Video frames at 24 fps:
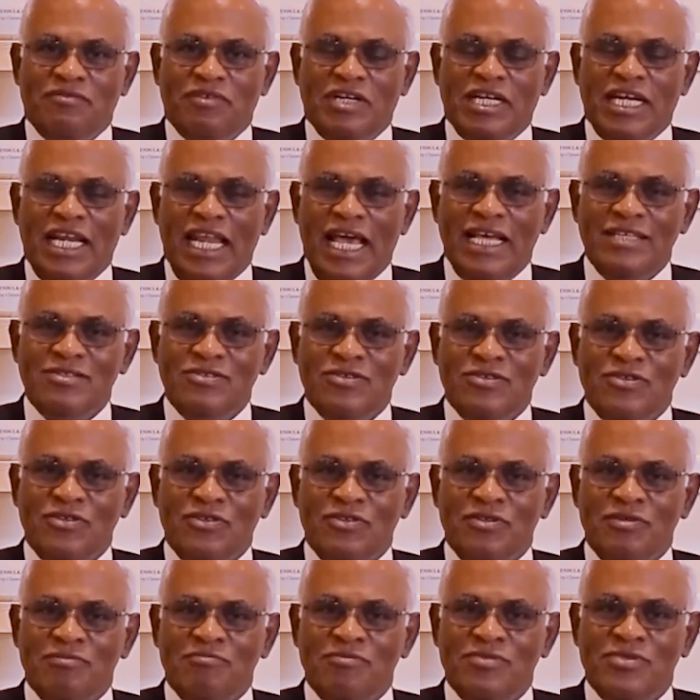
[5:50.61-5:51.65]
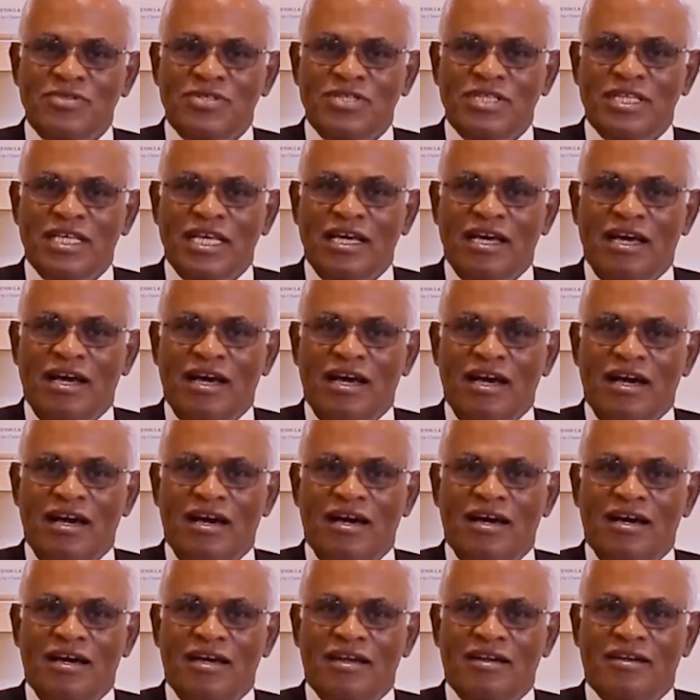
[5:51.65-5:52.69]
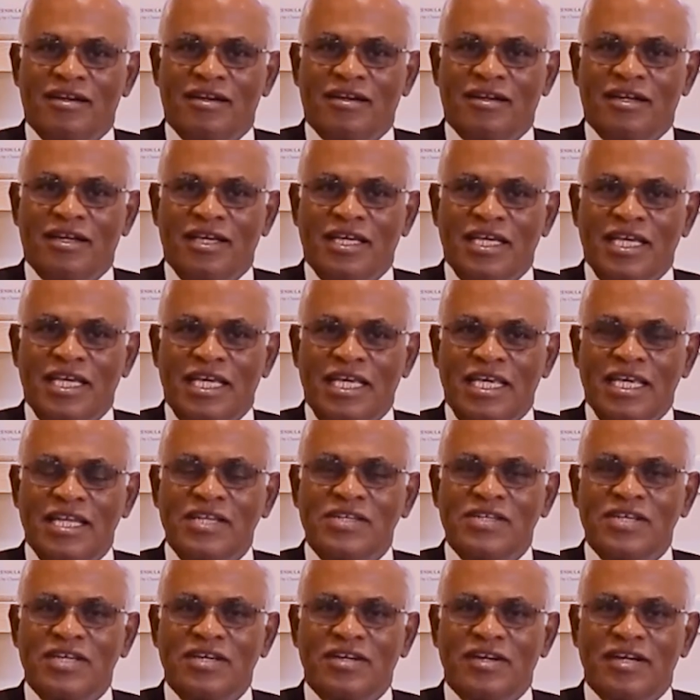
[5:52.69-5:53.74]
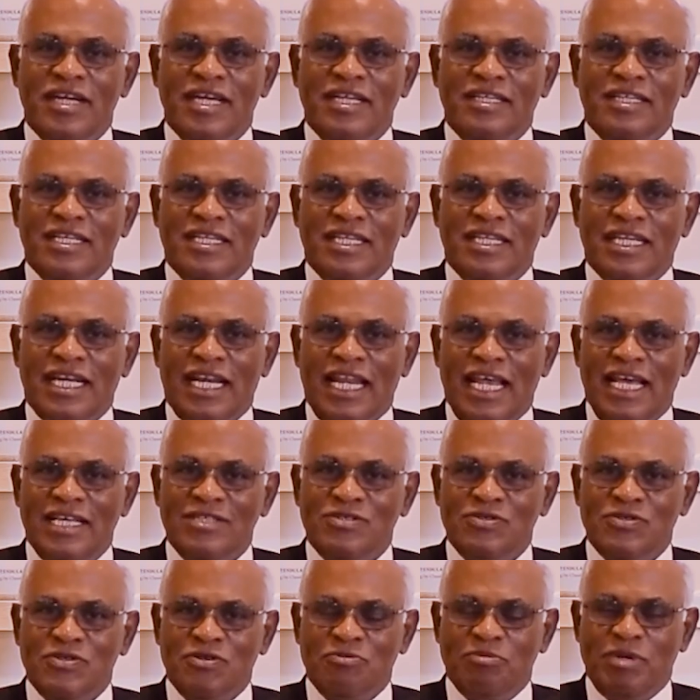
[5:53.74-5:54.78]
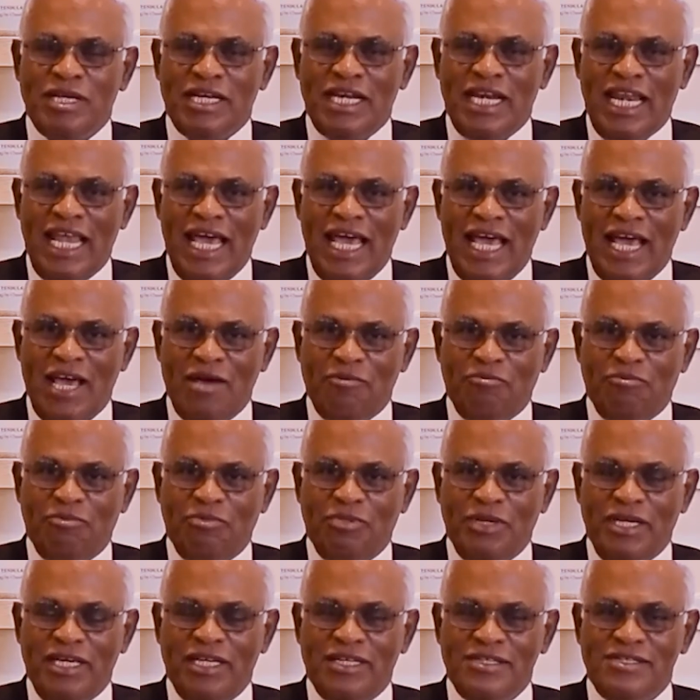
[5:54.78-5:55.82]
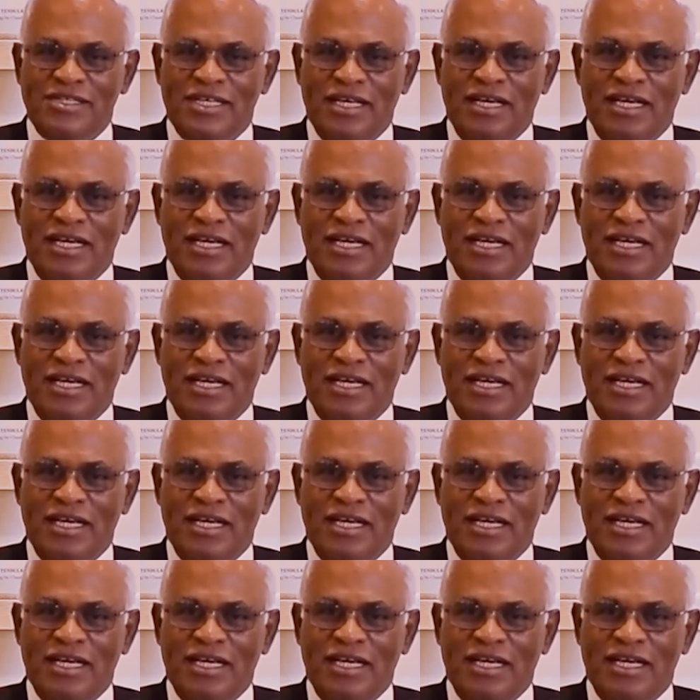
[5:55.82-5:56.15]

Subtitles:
Our classrooms are integrated classroom and lab. It's